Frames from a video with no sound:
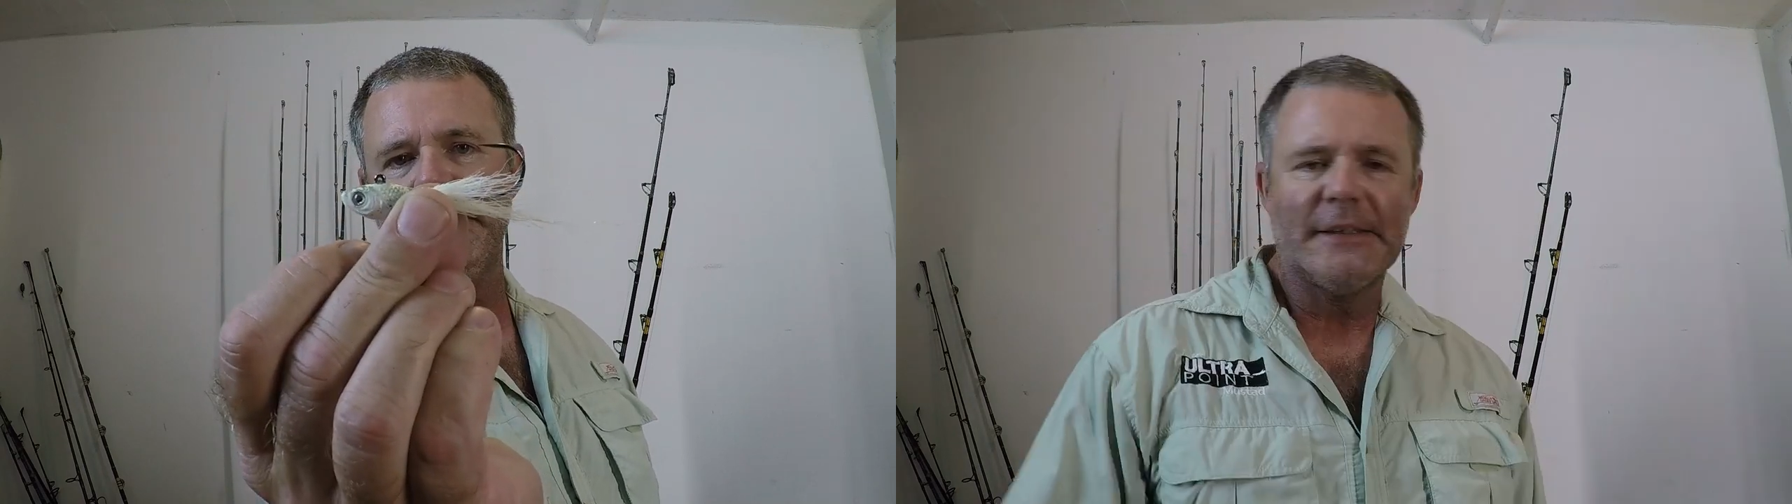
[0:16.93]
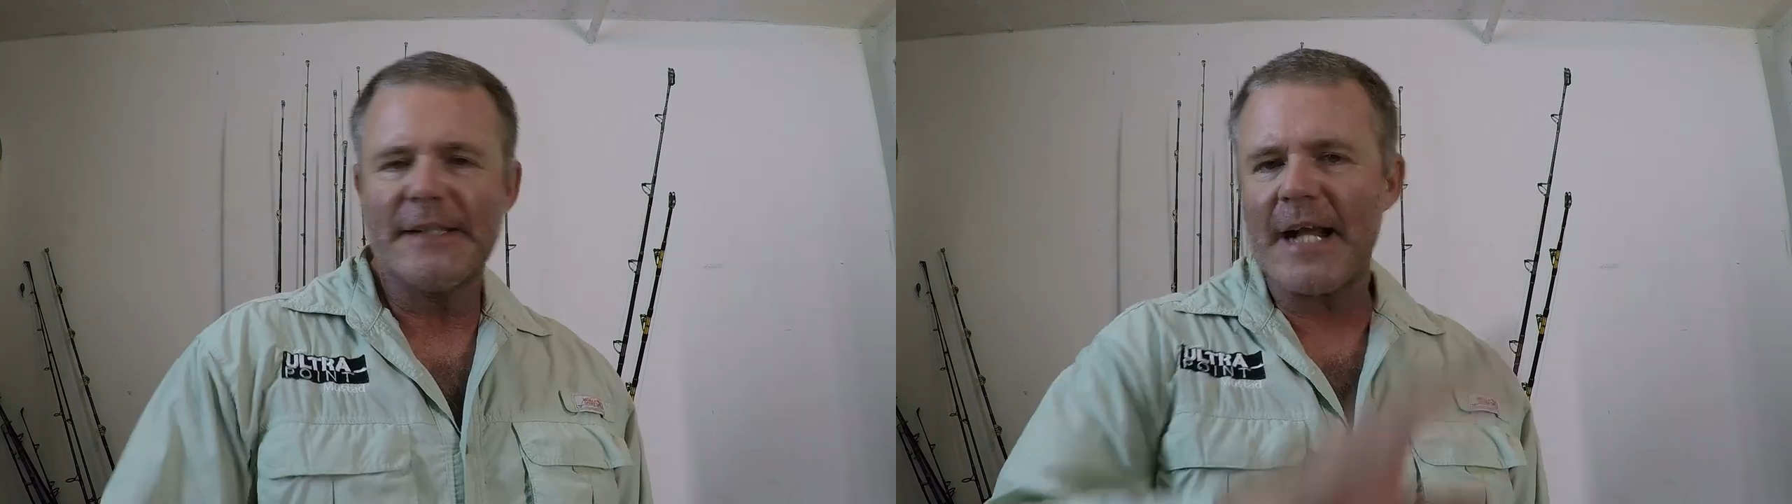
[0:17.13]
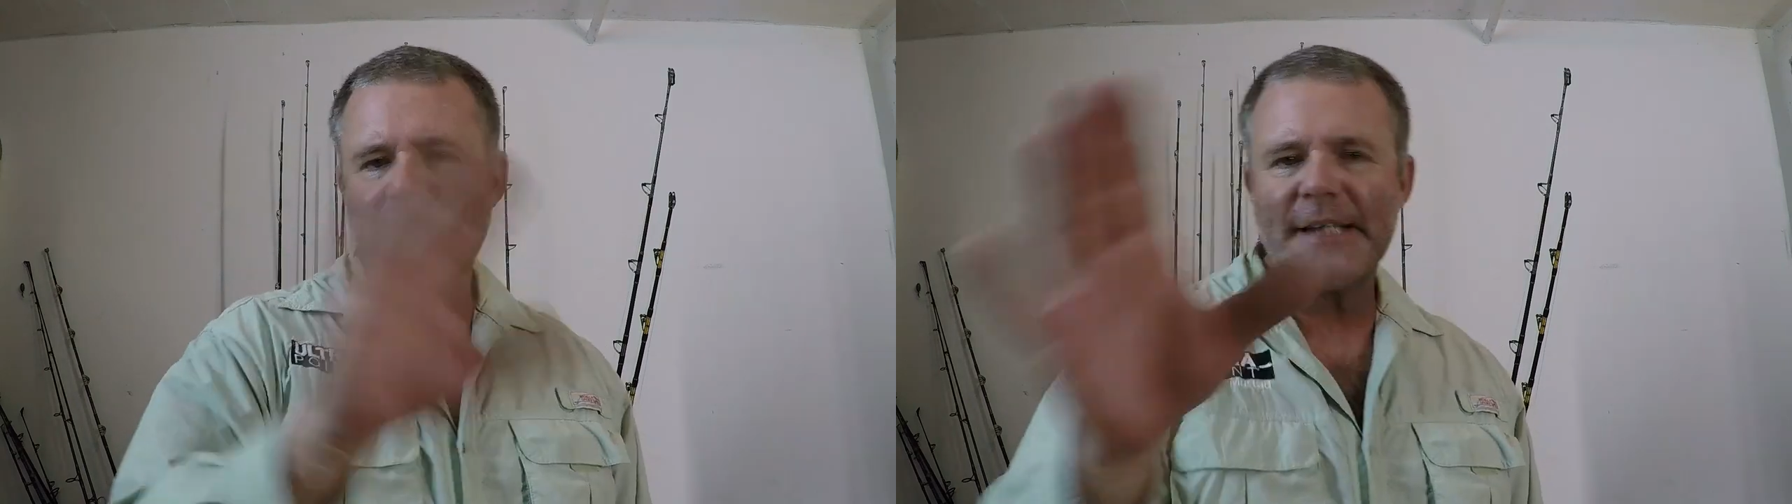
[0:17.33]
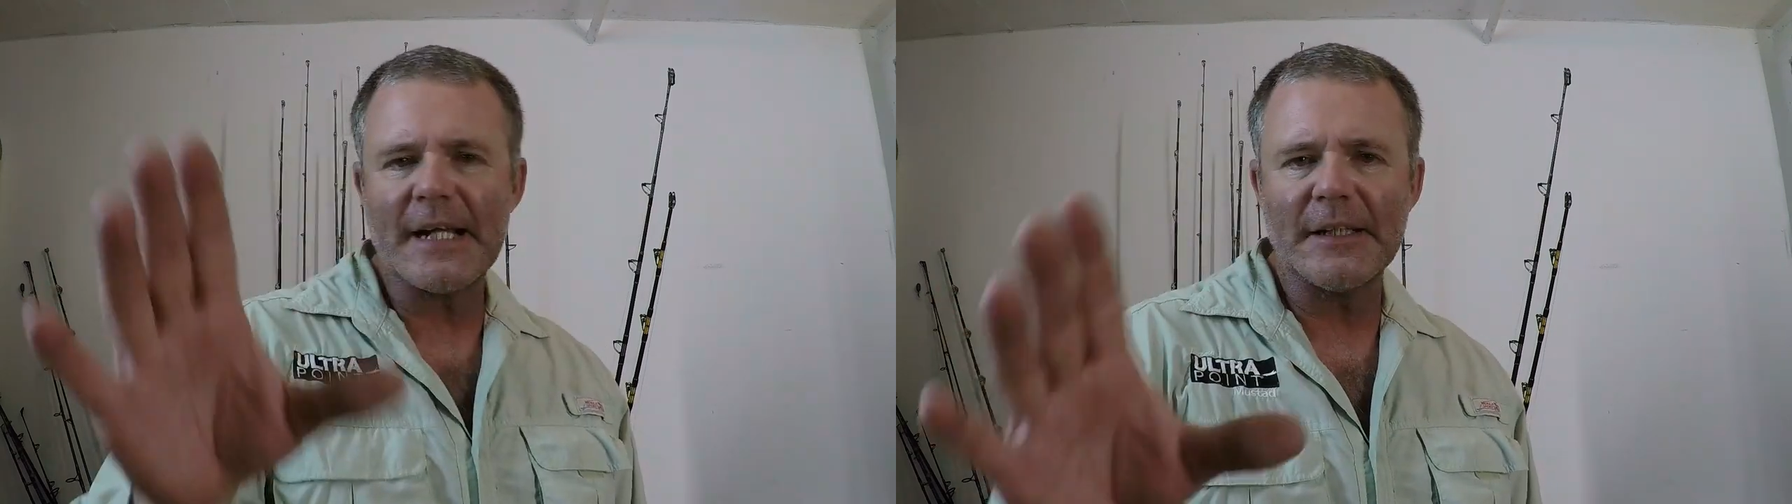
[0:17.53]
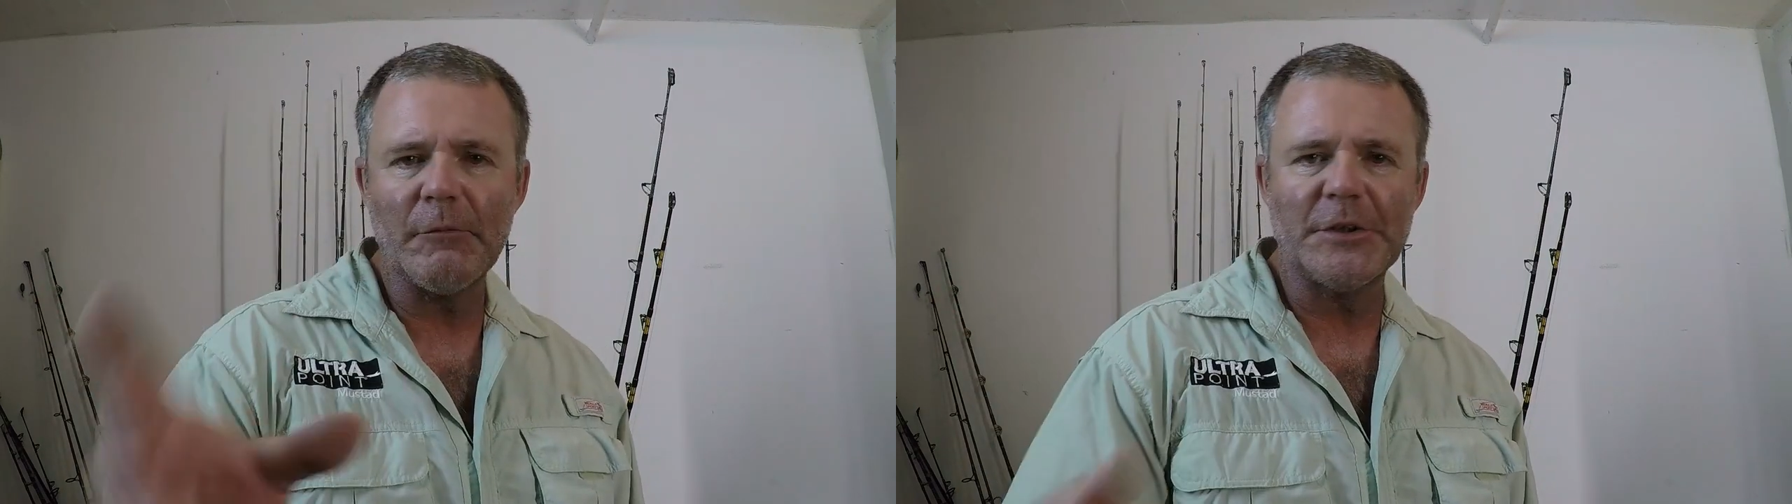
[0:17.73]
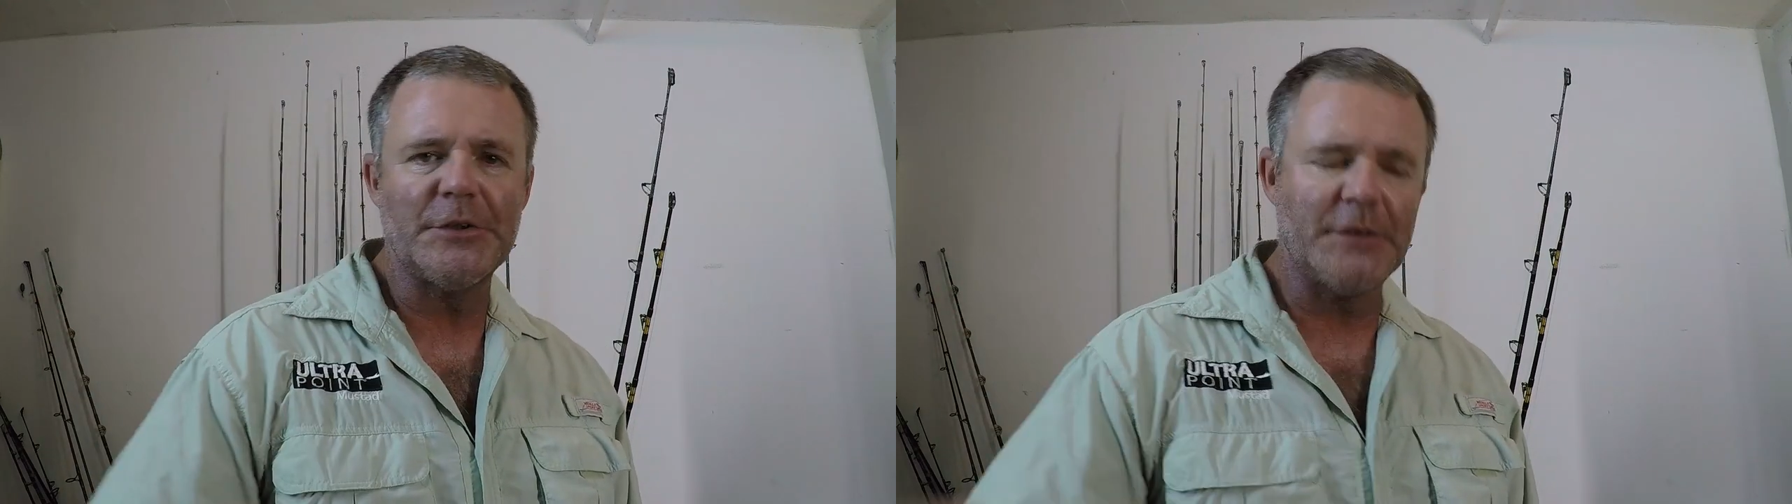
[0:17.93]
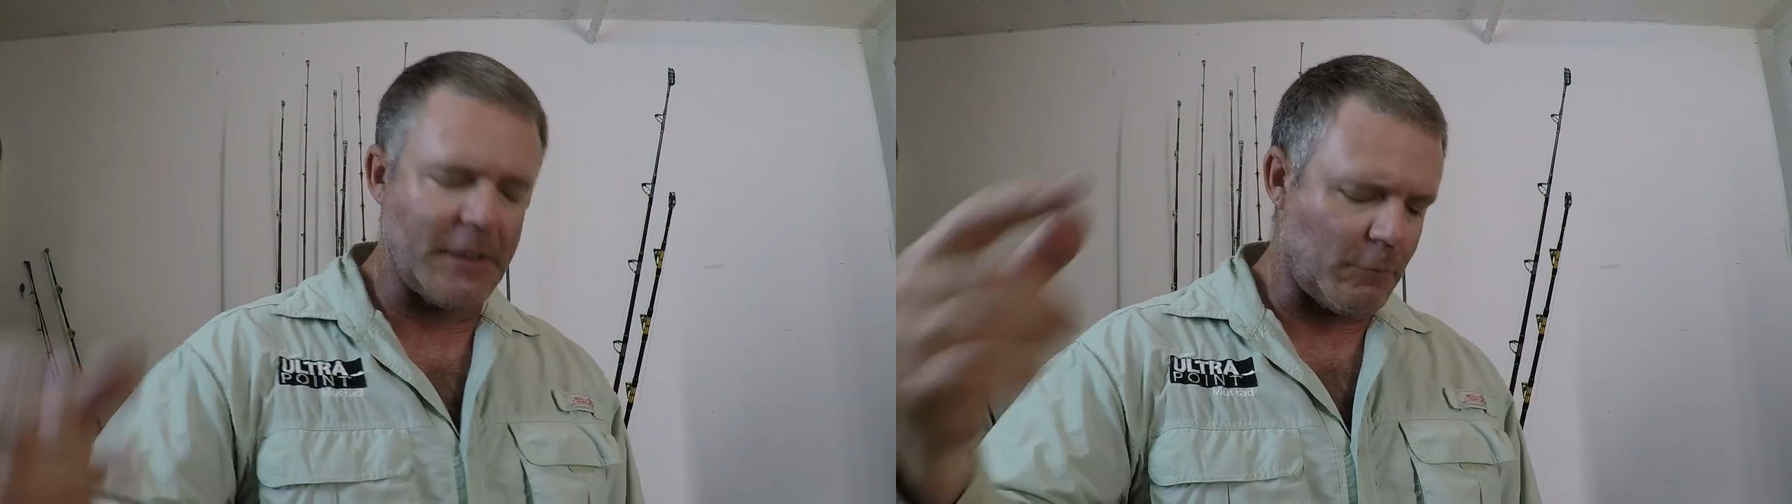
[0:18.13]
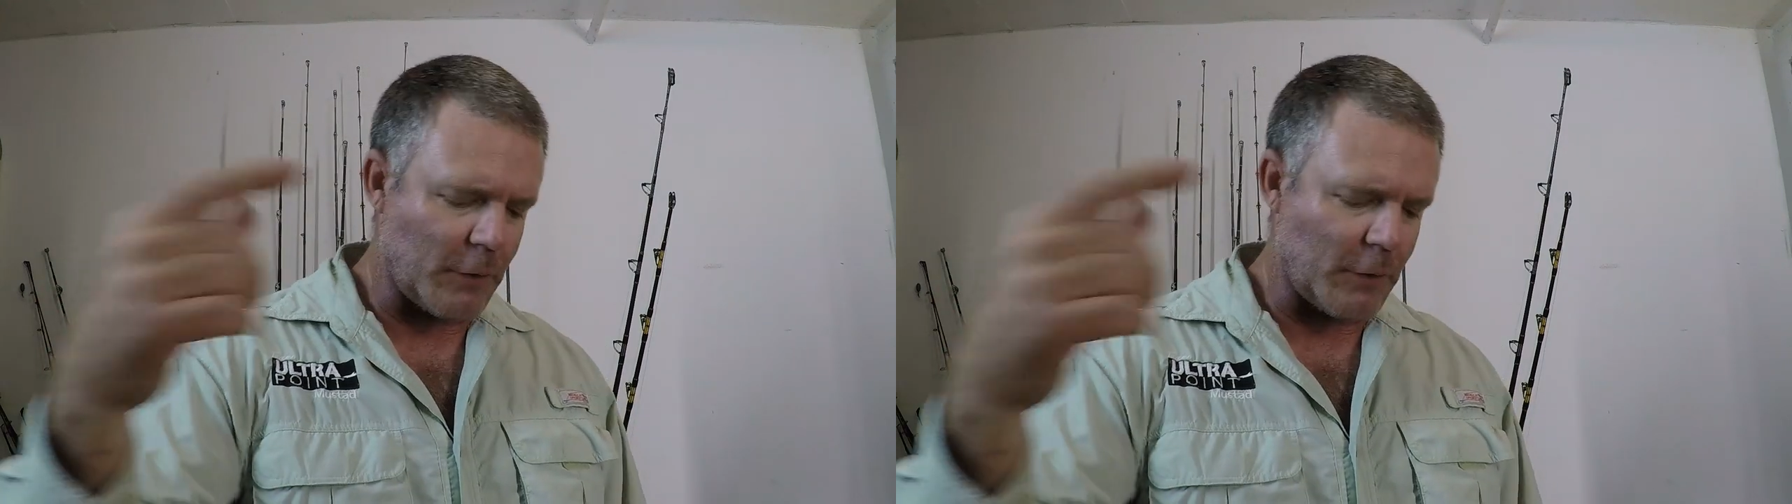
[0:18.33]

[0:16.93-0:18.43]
It's not exactly what you think.